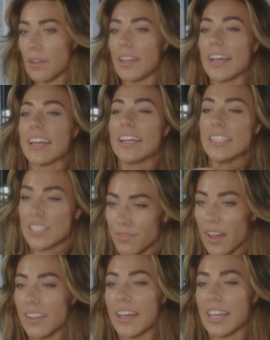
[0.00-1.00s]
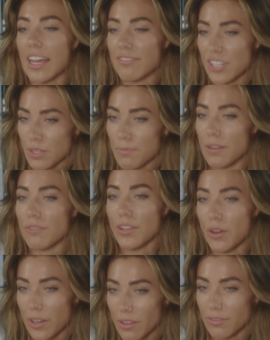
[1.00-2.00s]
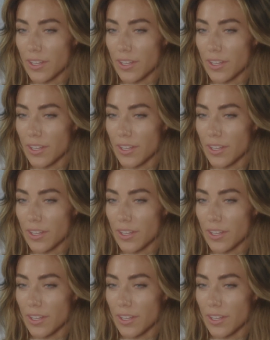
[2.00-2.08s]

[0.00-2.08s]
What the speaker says: But like it's felt like I've just been floating.